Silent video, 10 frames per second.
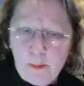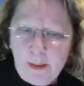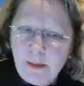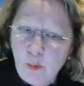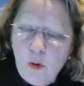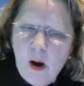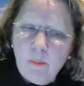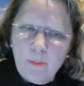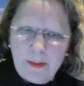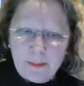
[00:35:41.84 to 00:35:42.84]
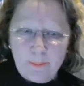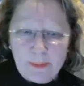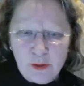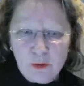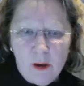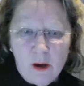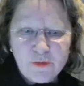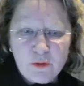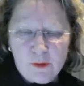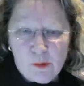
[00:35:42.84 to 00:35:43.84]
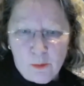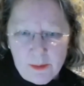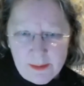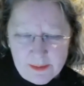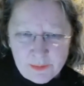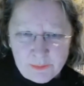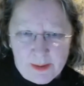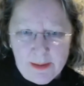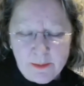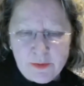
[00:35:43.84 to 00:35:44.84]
okay, no problem. But you're also recording this, right?